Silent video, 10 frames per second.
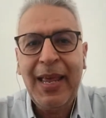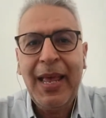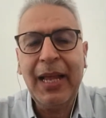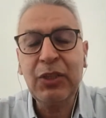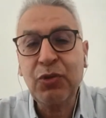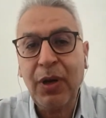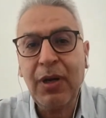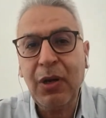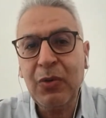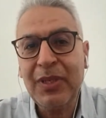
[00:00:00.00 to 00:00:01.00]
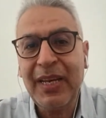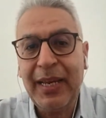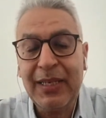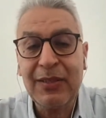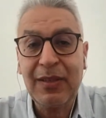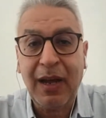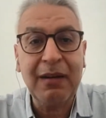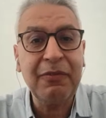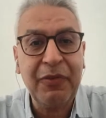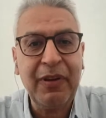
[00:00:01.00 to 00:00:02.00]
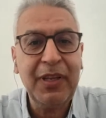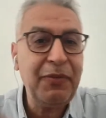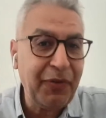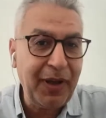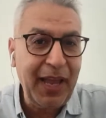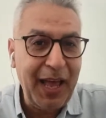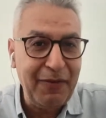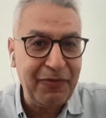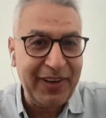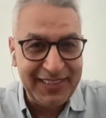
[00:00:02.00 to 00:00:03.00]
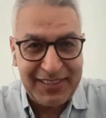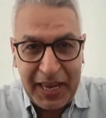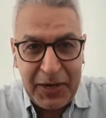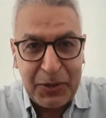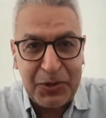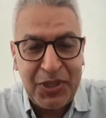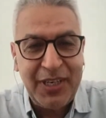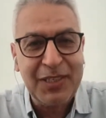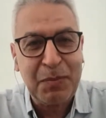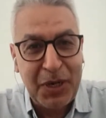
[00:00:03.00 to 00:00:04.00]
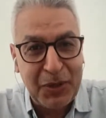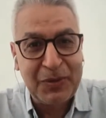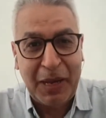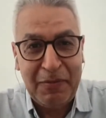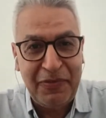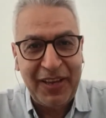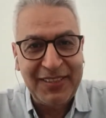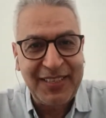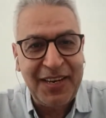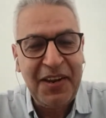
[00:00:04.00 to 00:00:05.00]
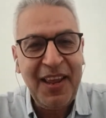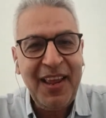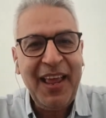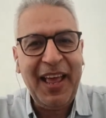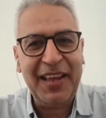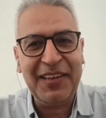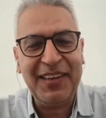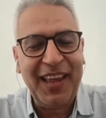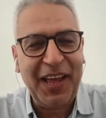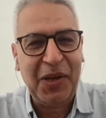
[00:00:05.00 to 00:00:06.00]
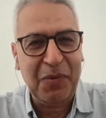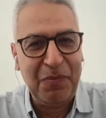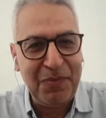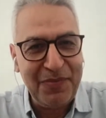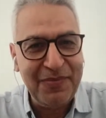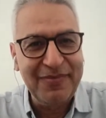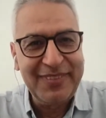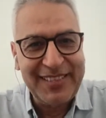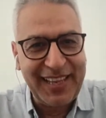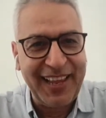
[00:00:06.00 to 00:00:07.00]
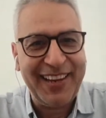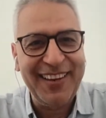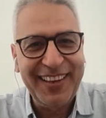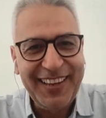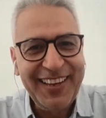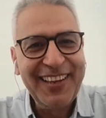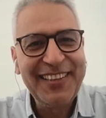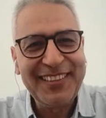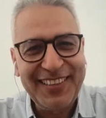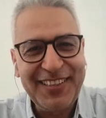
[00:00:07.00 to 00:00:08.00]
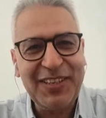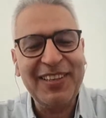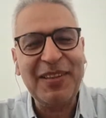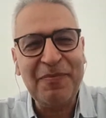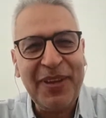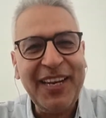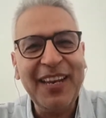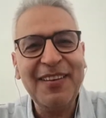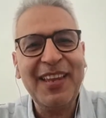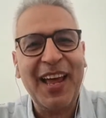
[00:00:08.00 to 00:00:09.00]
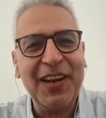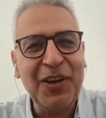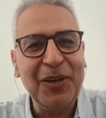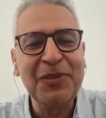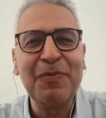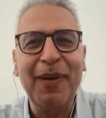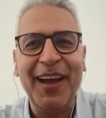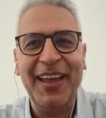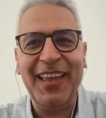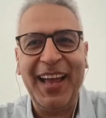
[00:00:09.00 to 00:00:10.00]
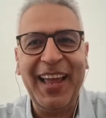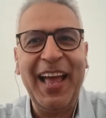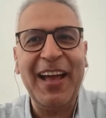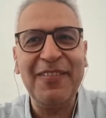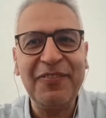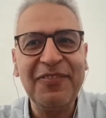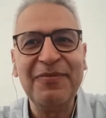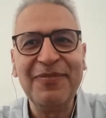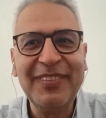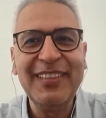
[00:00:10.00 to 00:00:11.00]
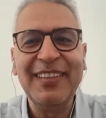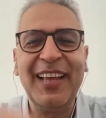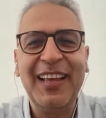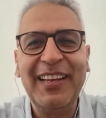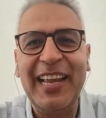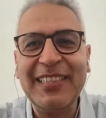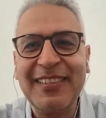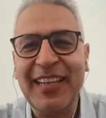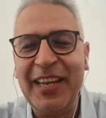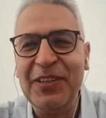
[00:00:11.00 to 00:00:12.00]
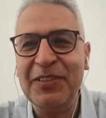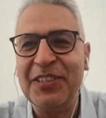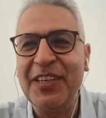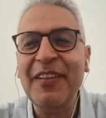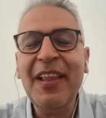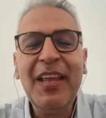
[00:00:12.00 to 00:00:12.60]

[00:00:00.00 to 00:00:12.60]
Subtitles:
And chart closing is if I have less energy, is because I'm fasting, and it's like the minute that goes by, I have less energy.